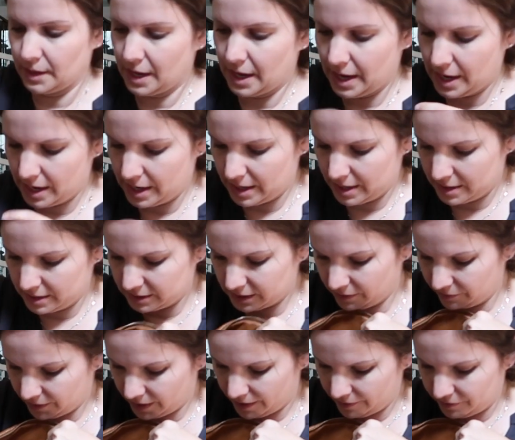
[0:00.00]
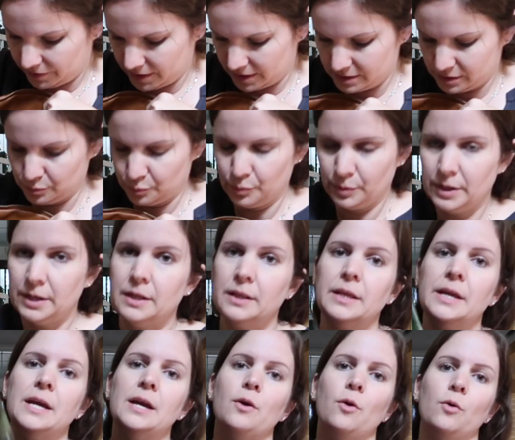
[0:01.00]
And I've got this
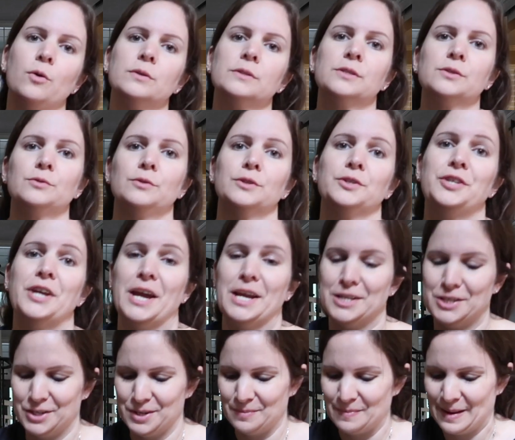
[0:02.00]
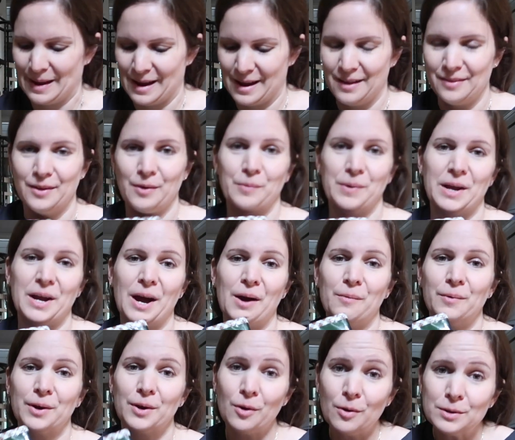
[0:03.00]
really old school changing pad that we
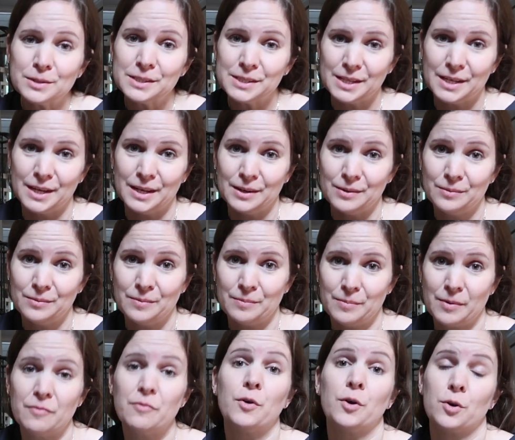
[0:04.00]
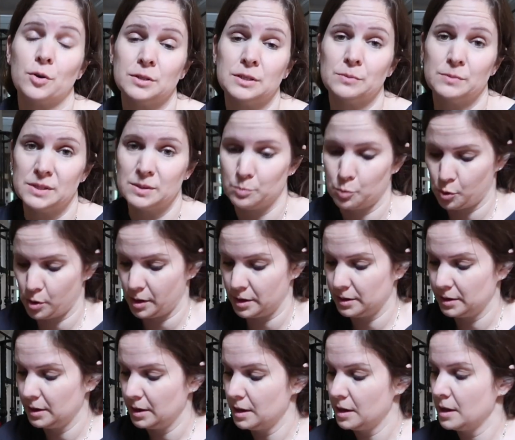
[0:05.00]
got before Colton was born.
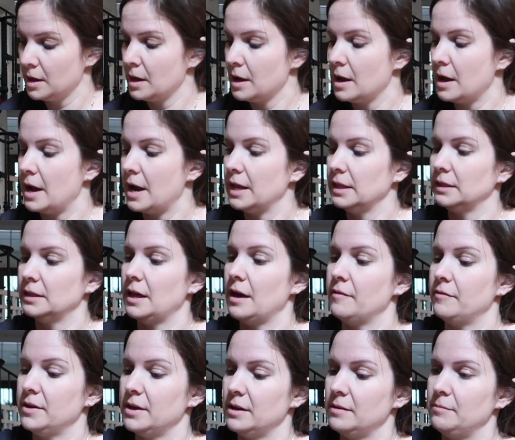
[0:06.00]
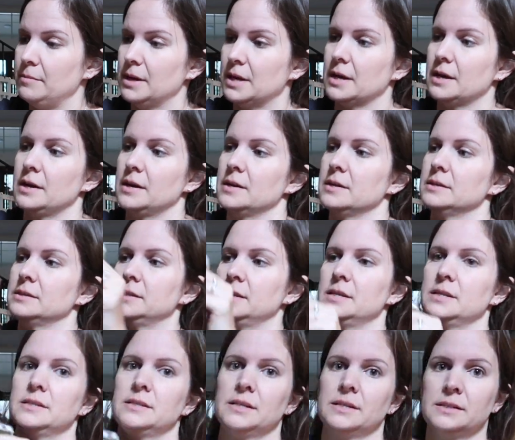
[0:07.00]
I love it because
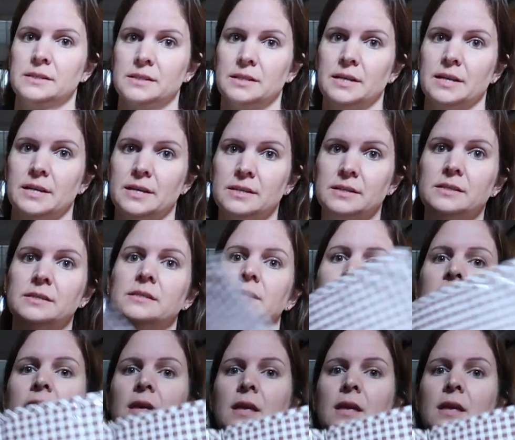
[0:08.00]
it does this.